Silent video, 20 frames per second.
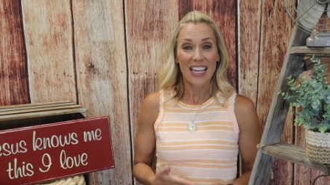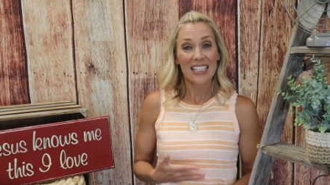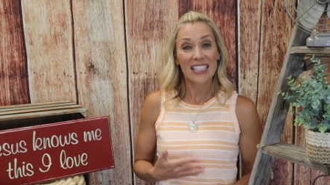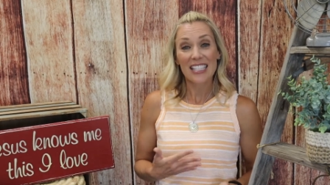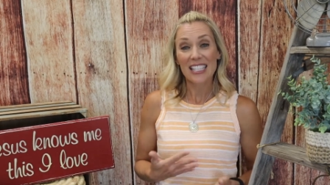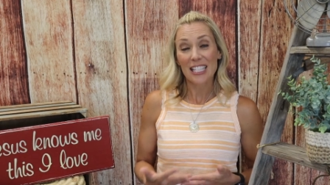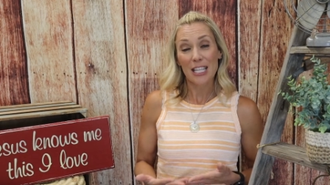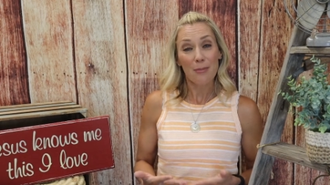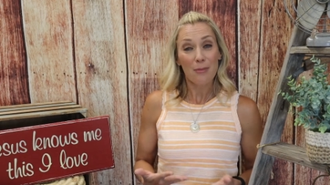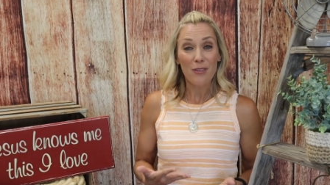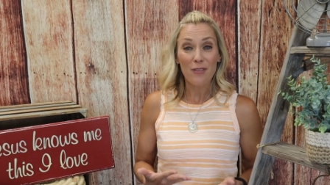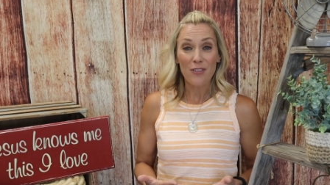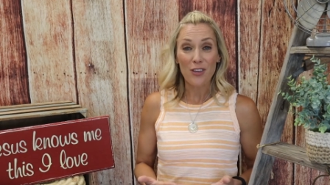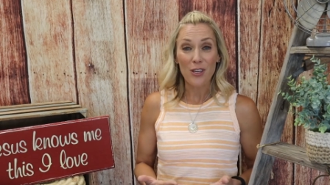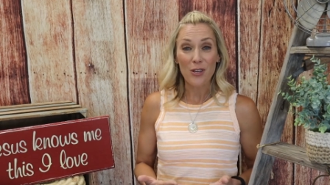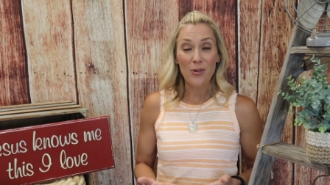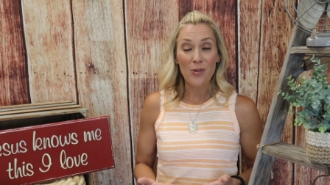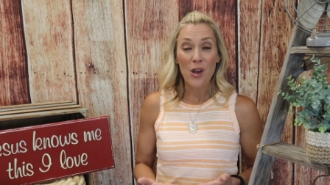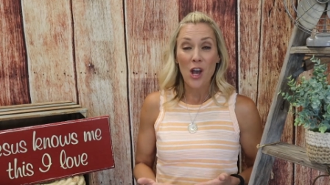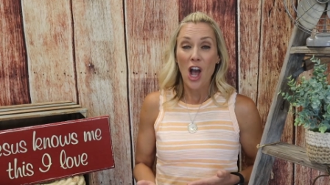and some of
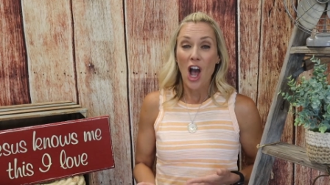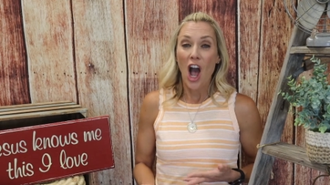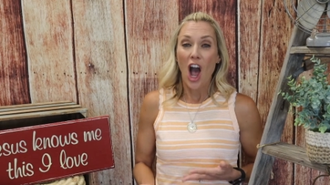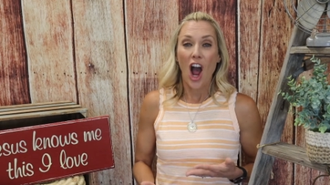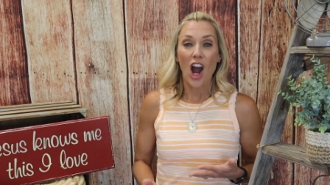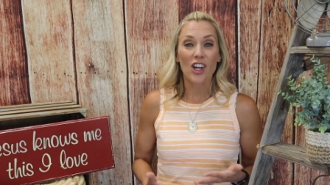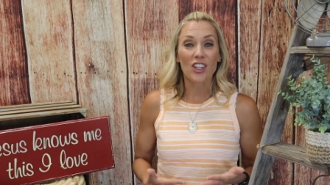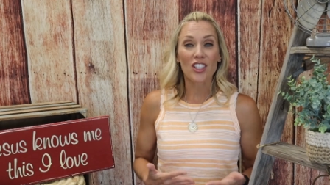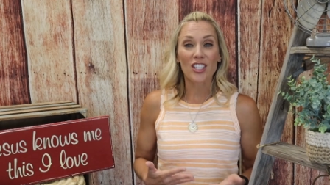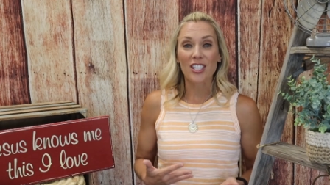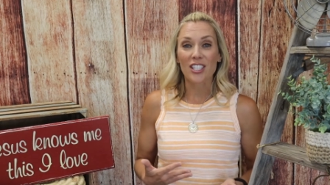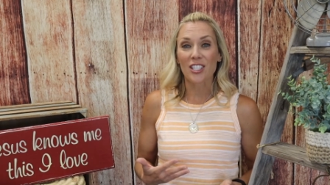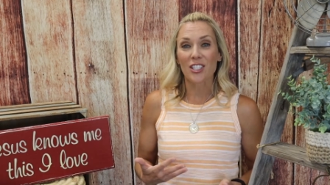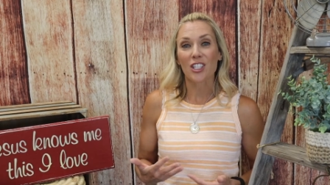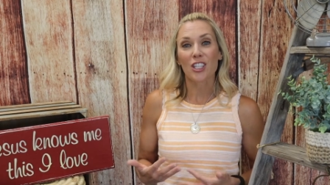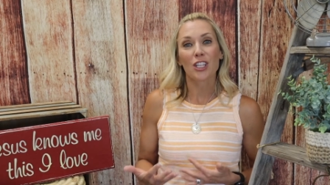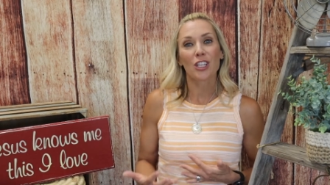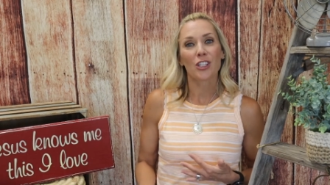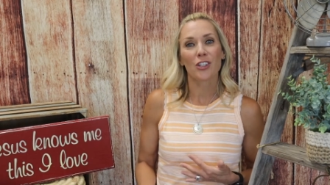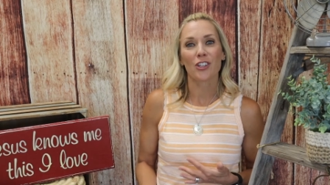you are
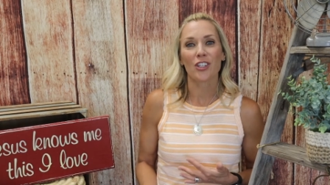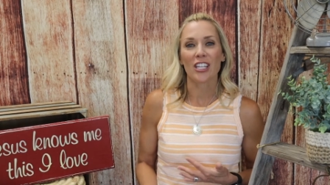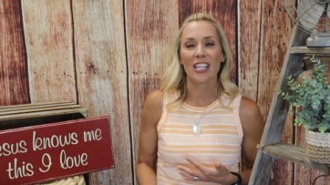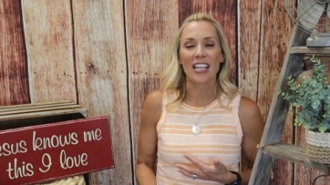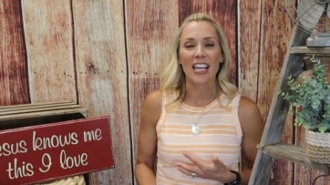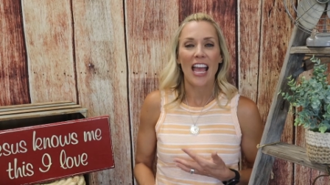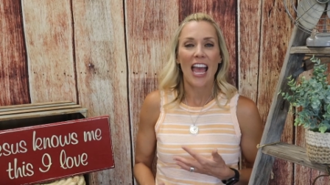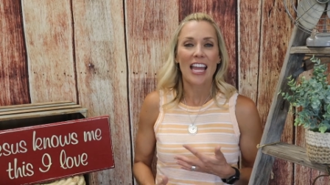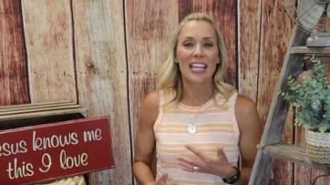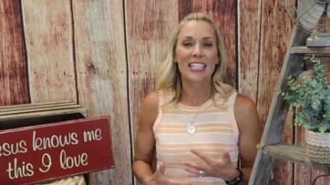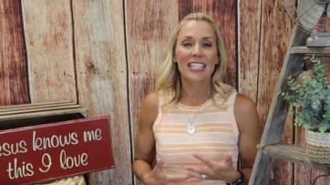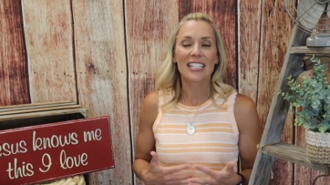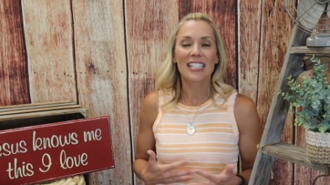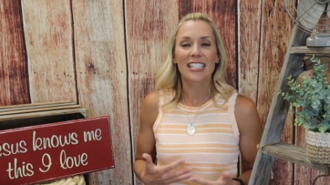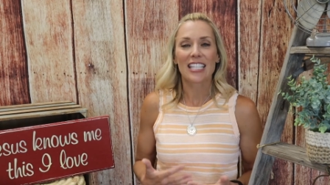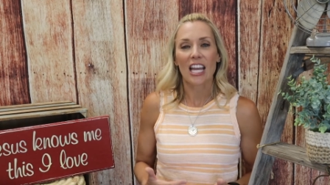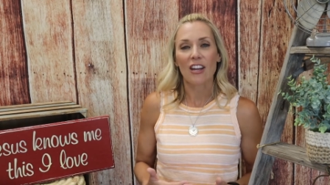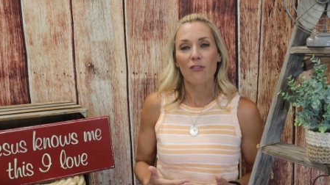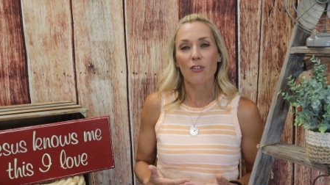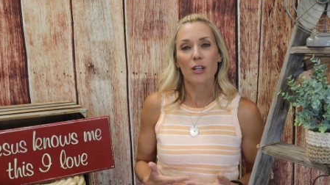still learning and
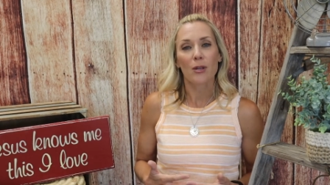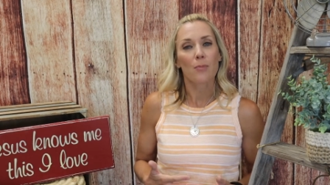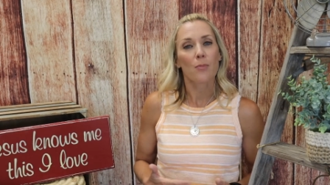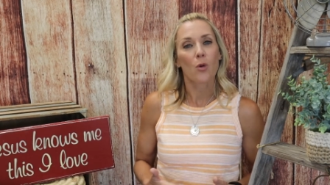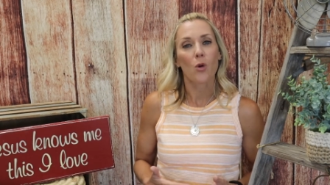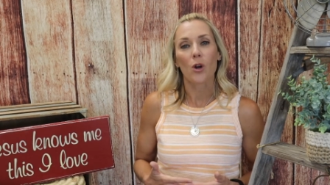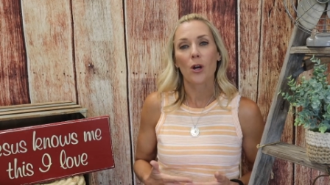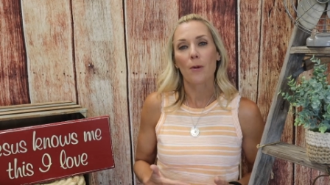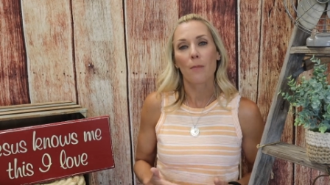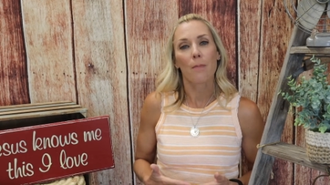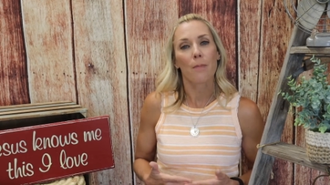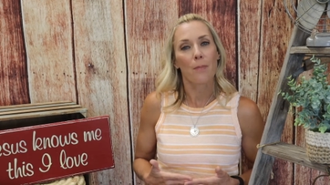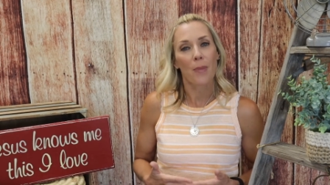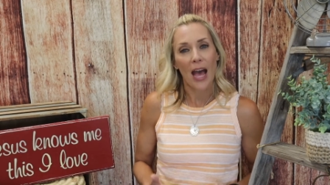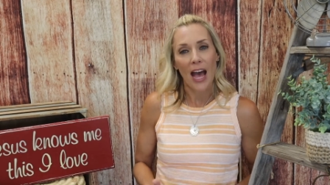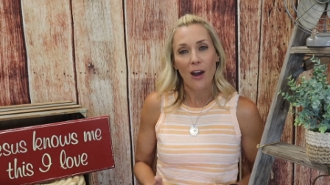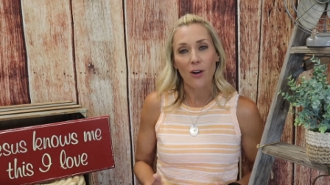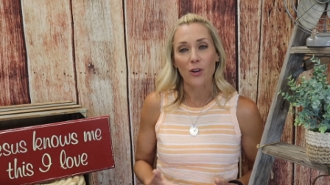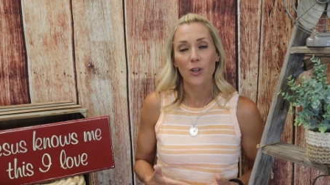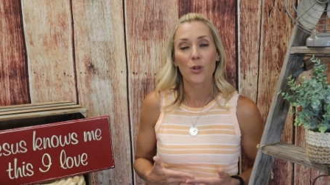discovering more
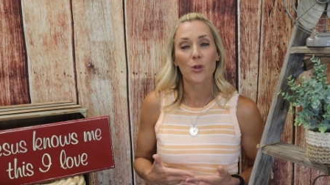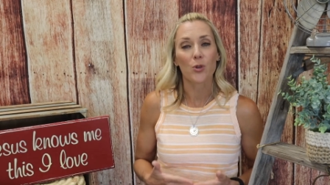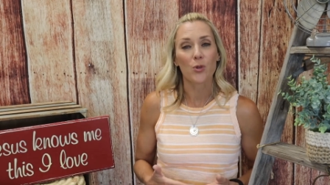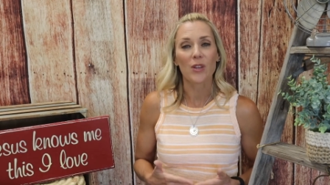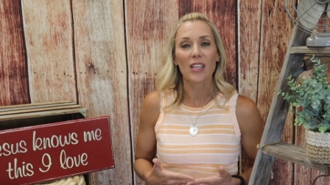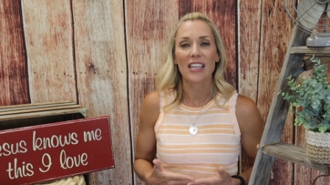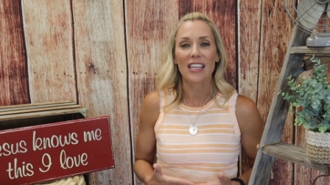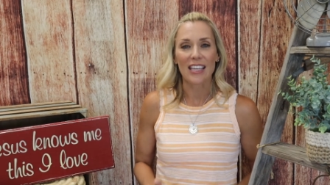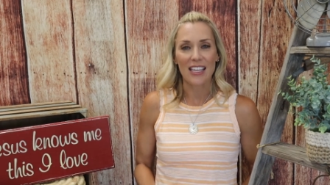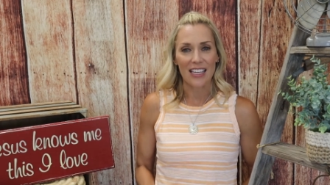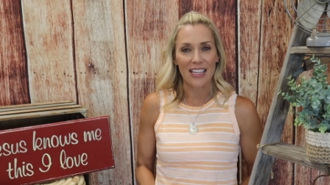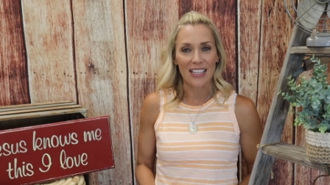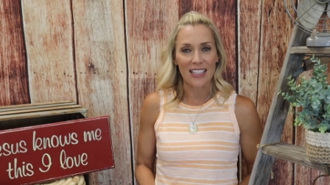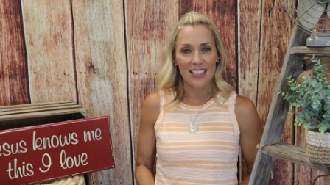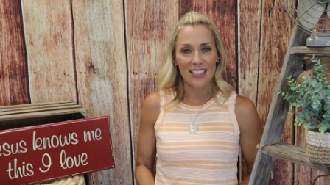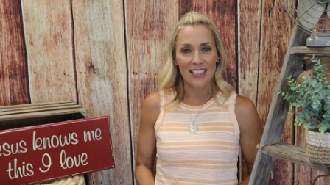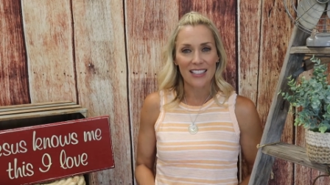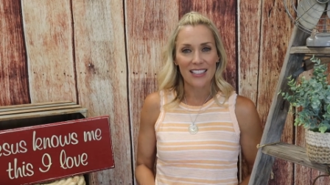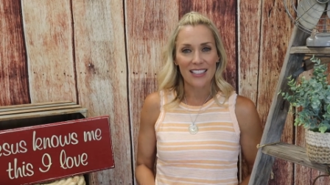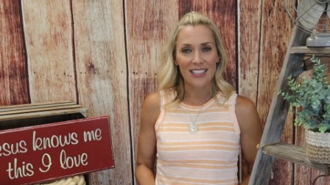about who He
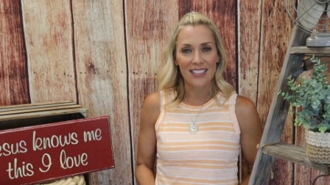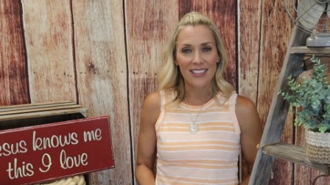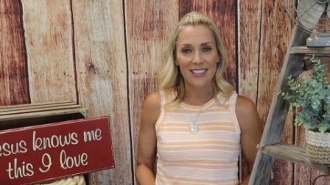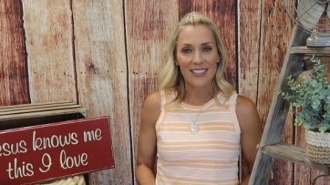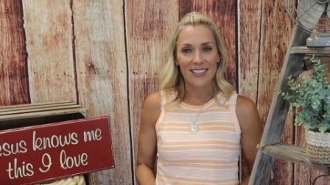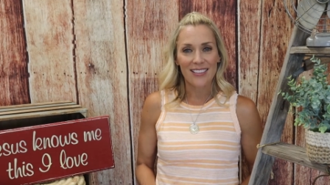is.